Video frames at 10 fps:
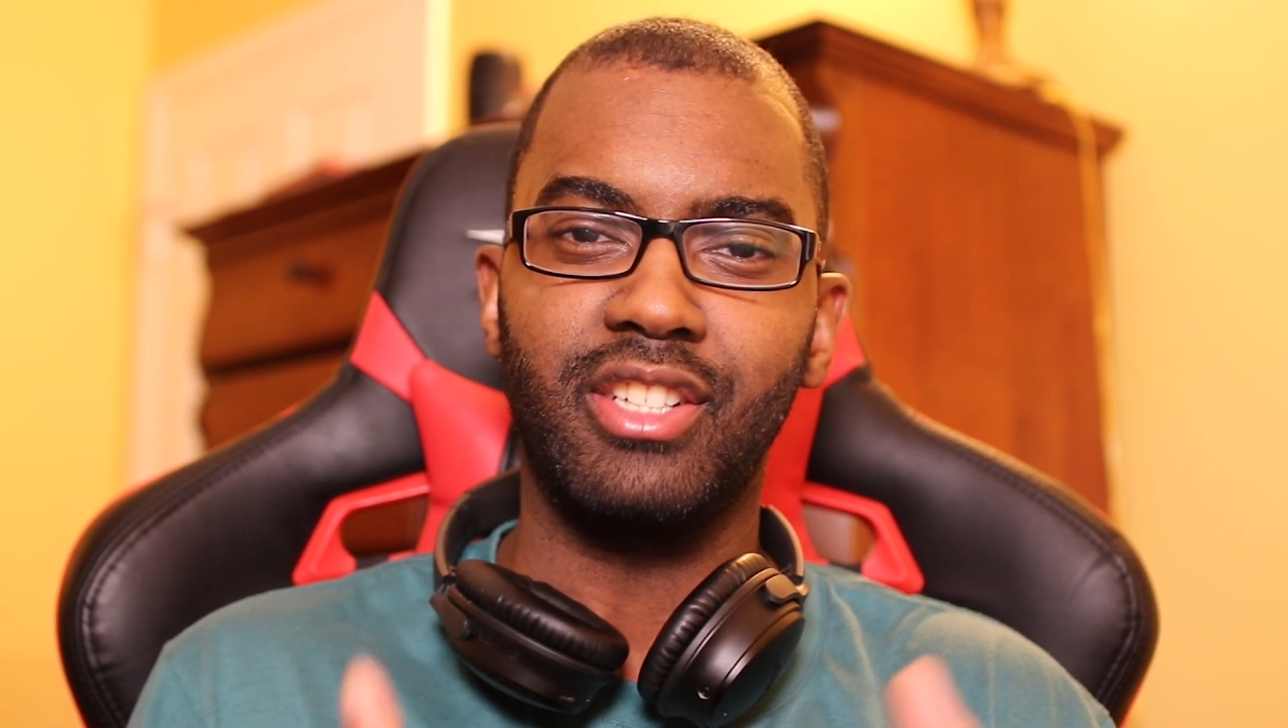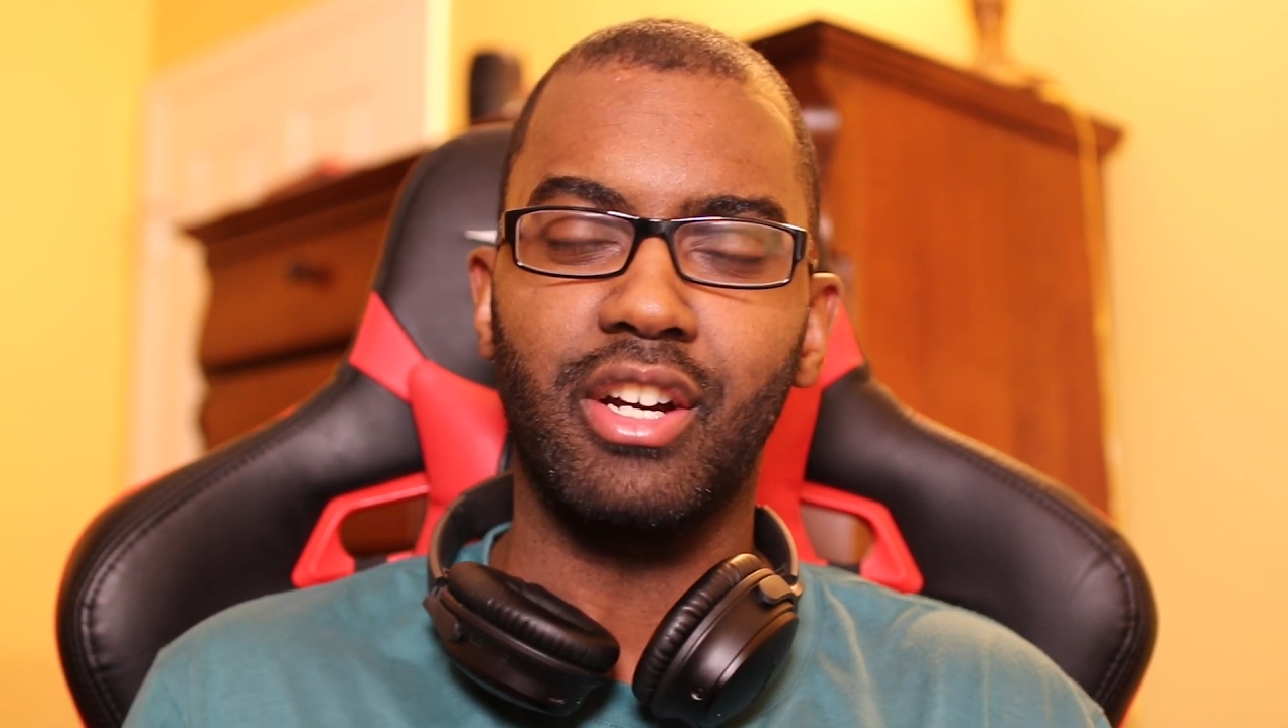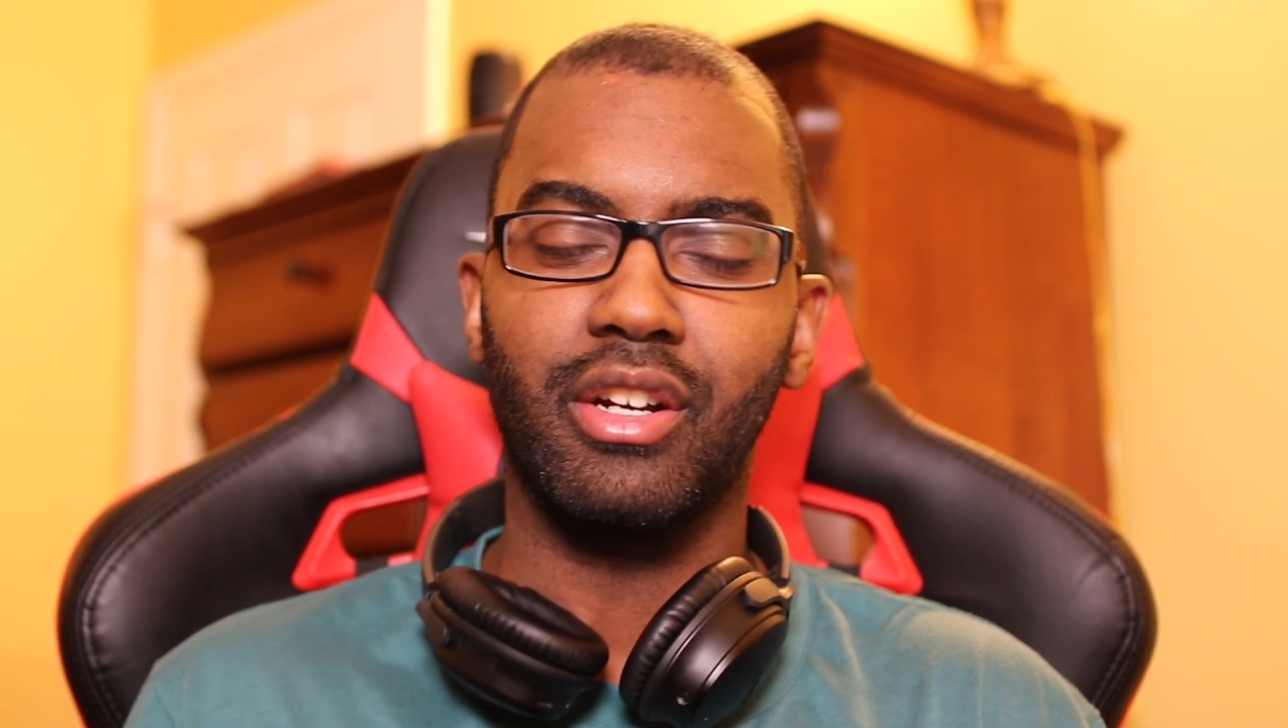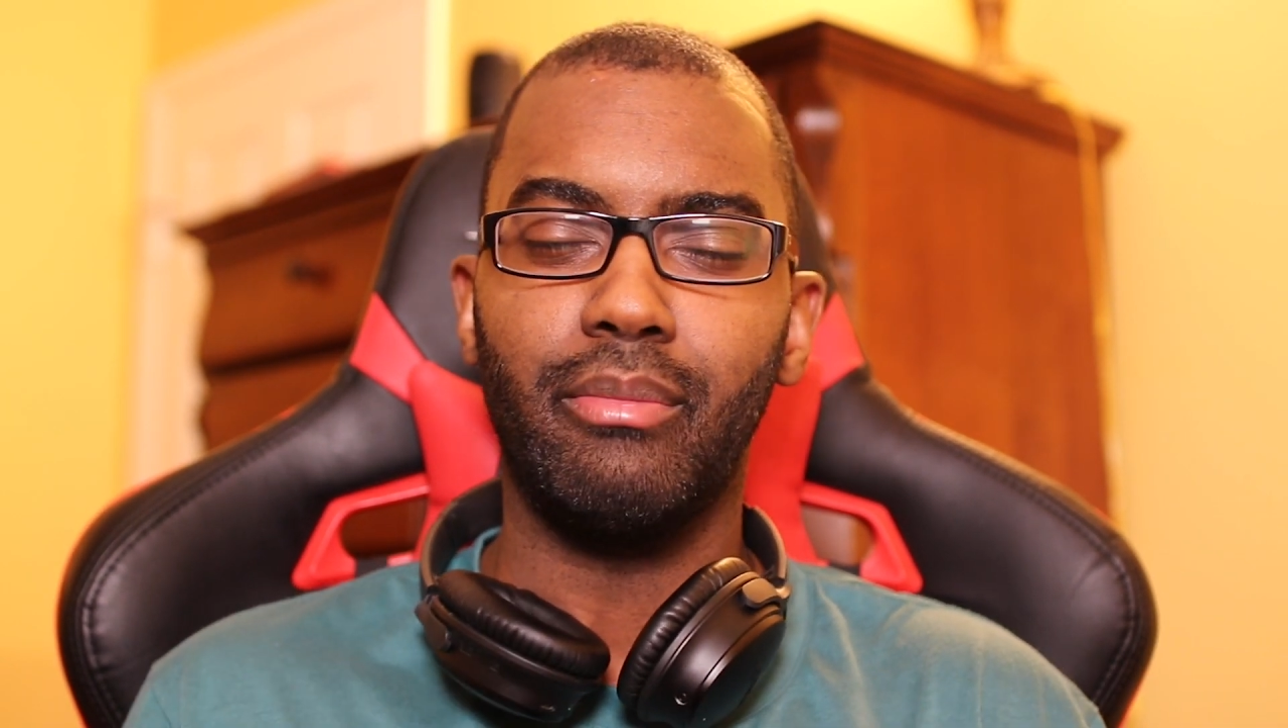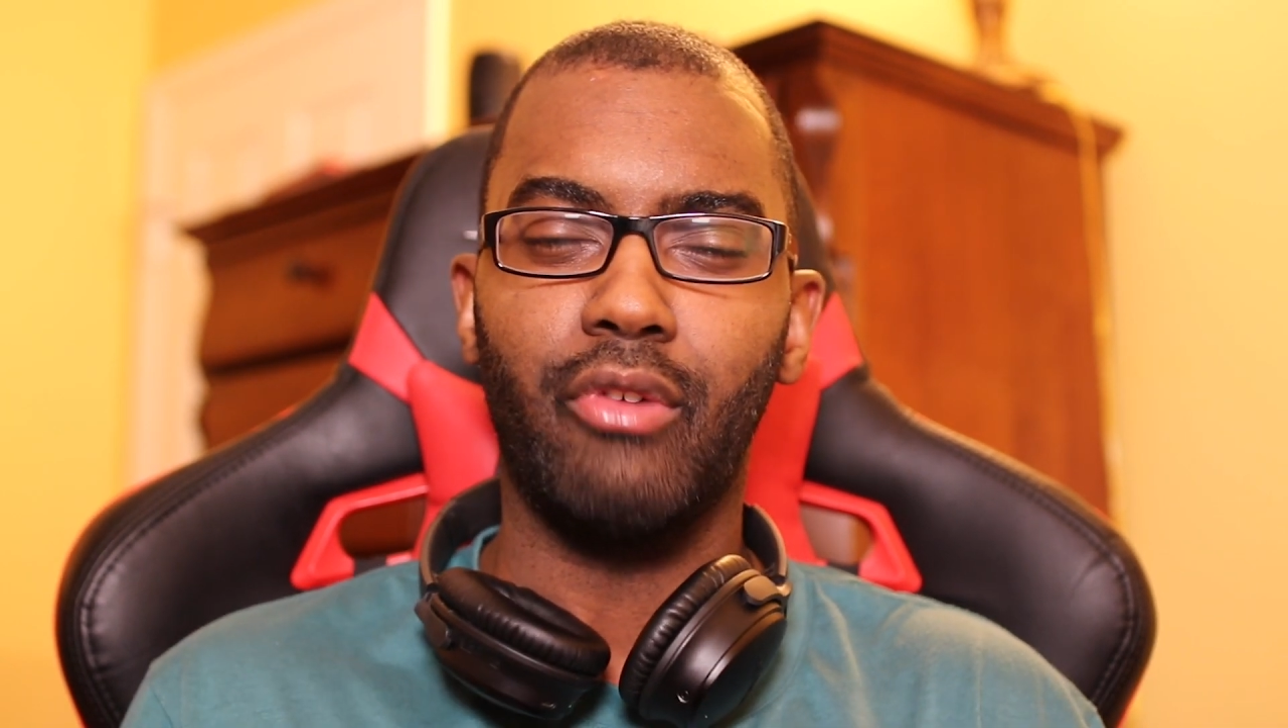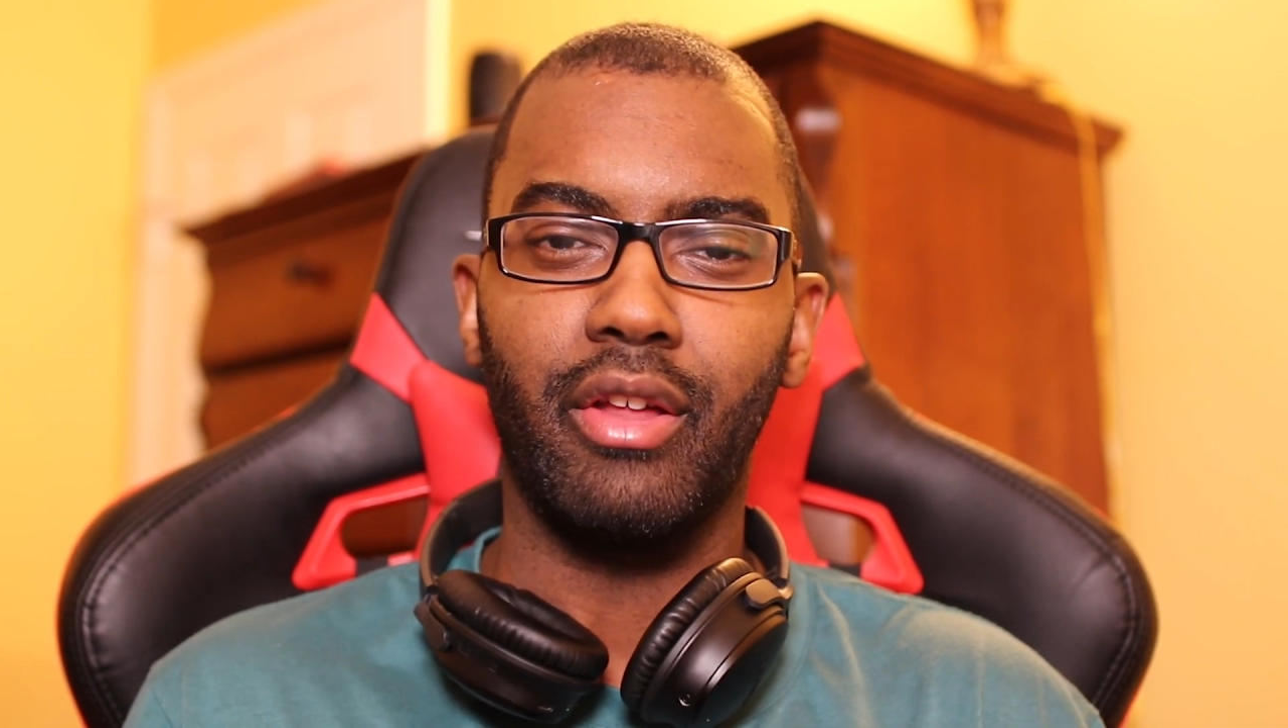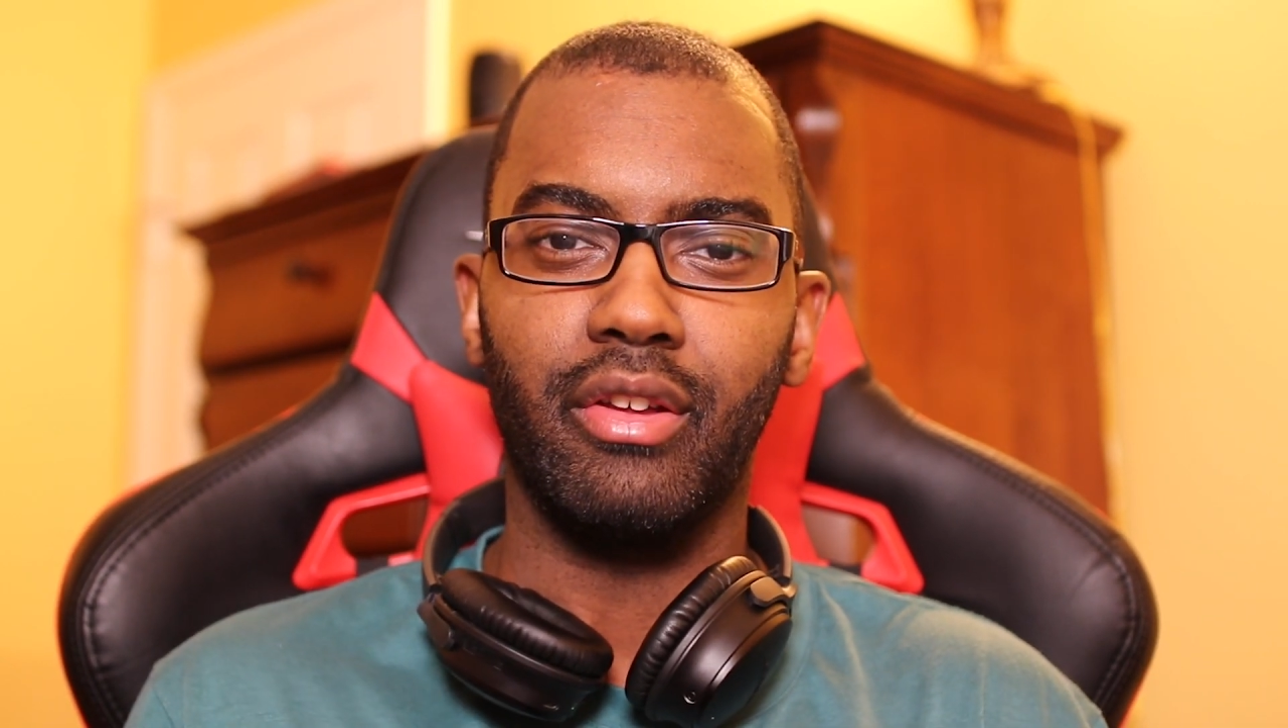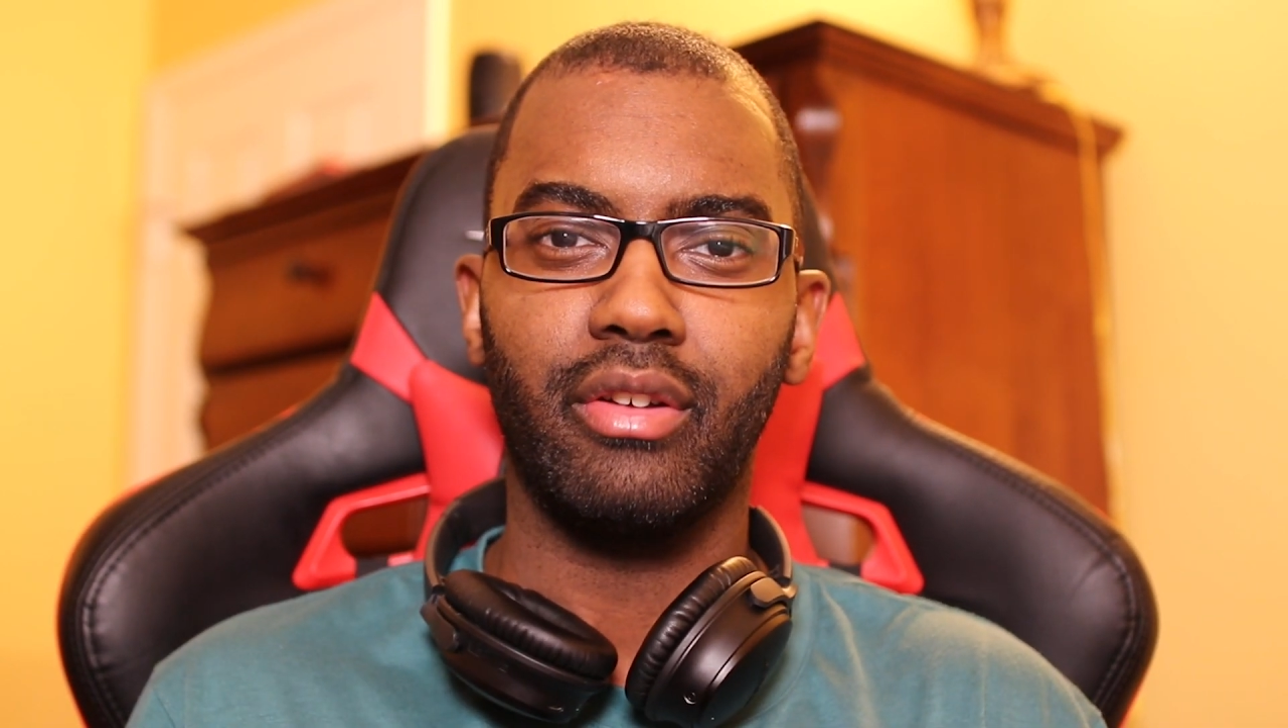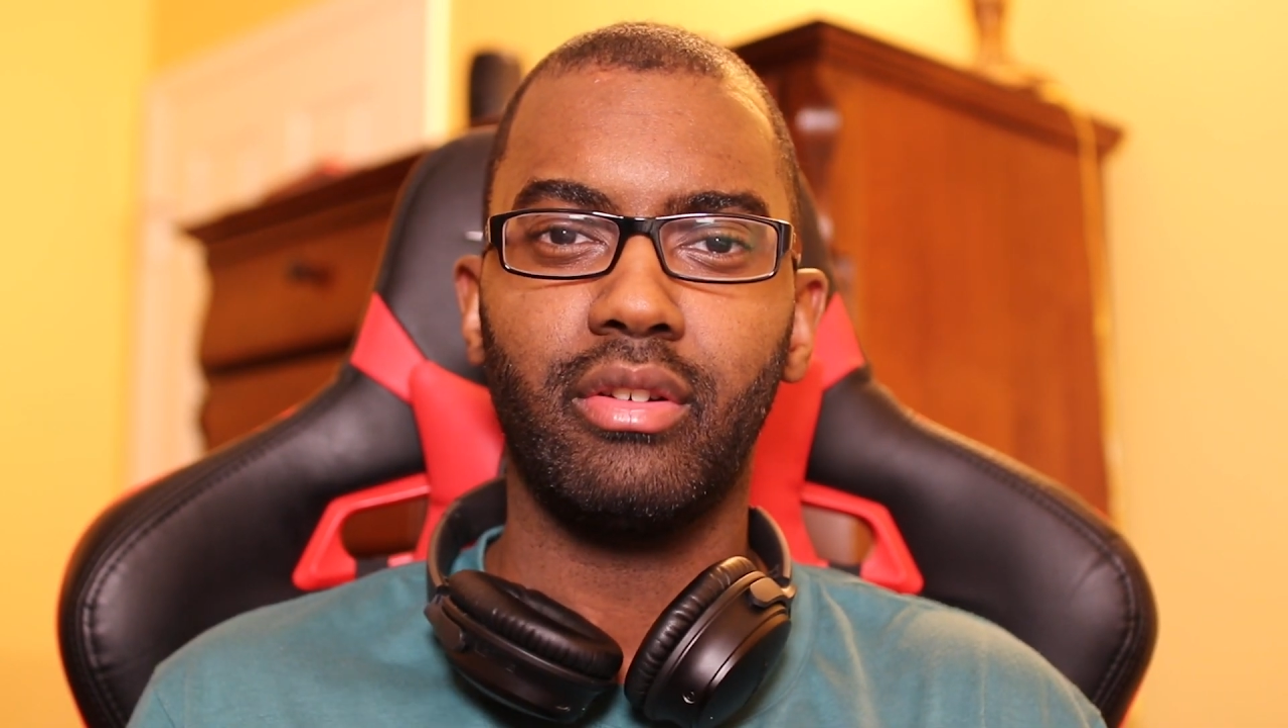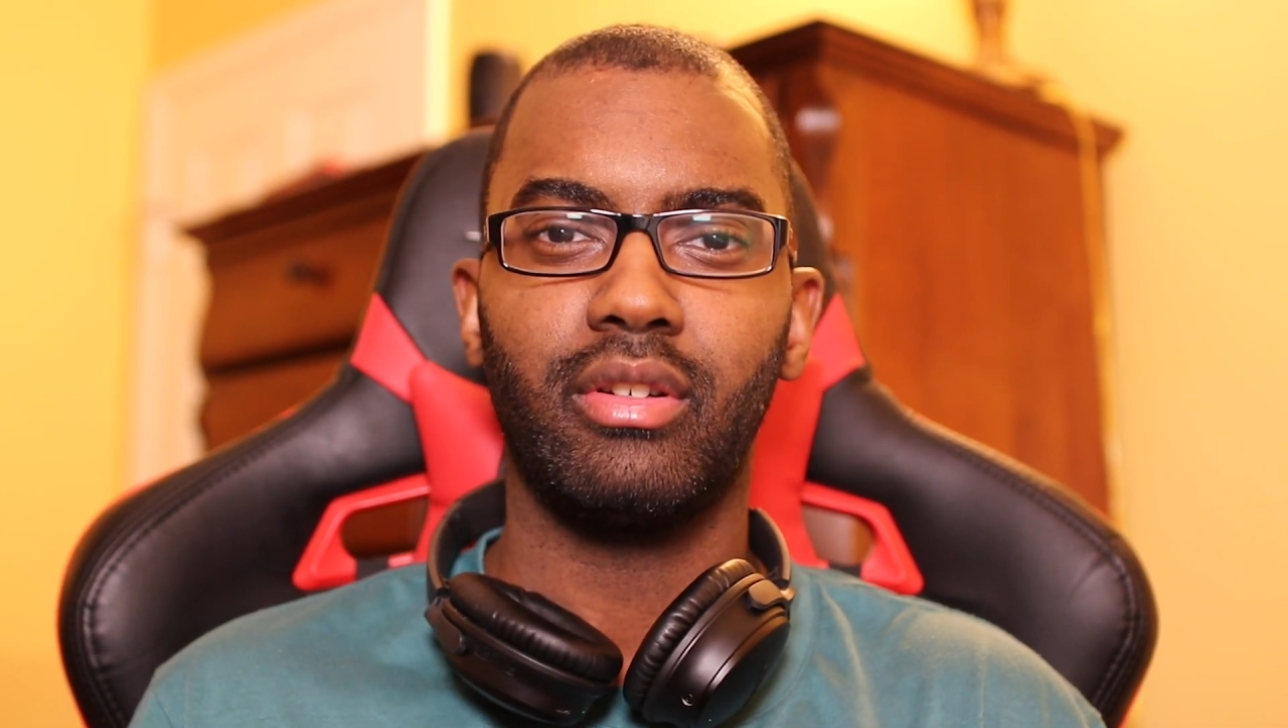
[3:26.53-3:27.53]
younger
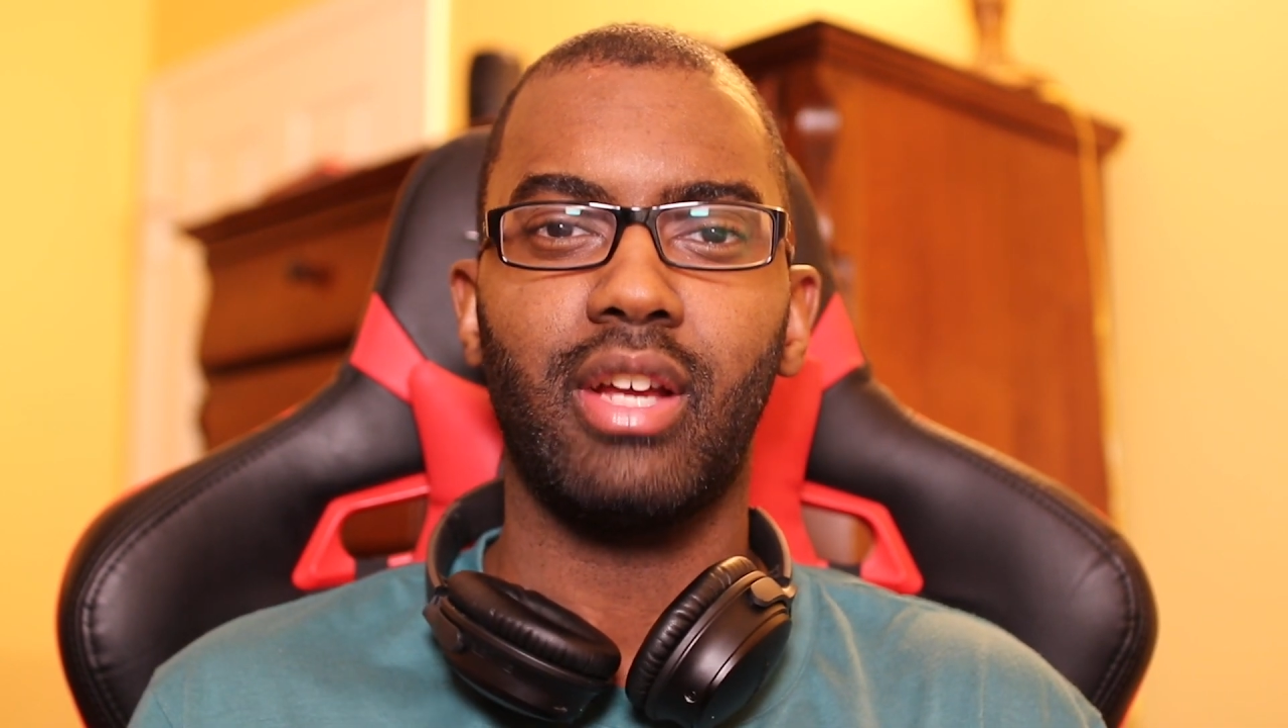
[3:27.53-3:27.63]
brother.